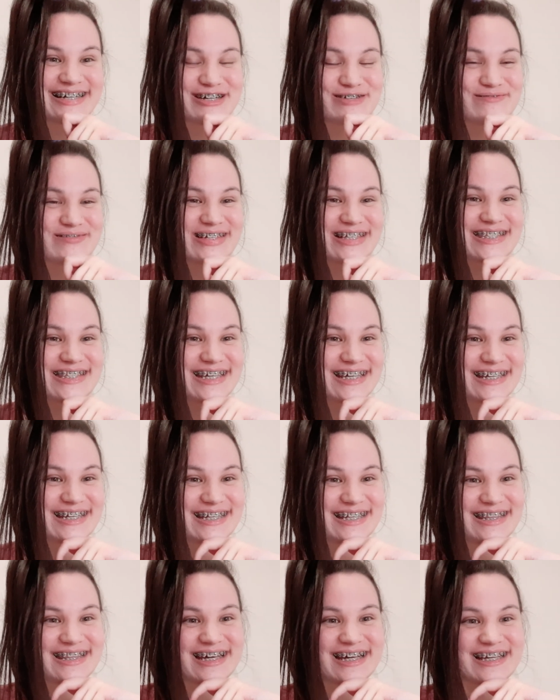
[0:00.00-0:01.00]
I'm
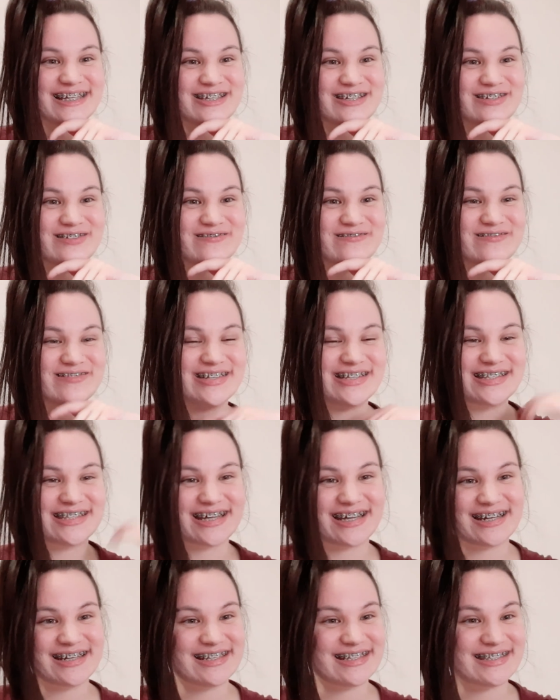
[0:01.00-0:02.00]
excited that you
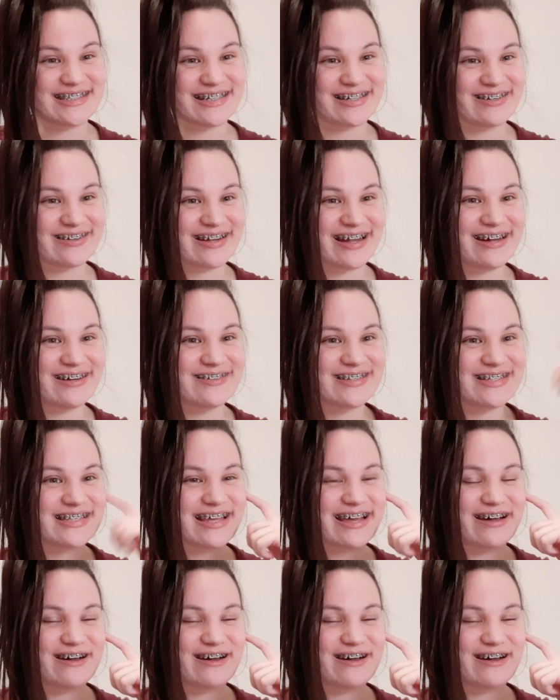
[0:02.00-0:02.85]
decided to stick around.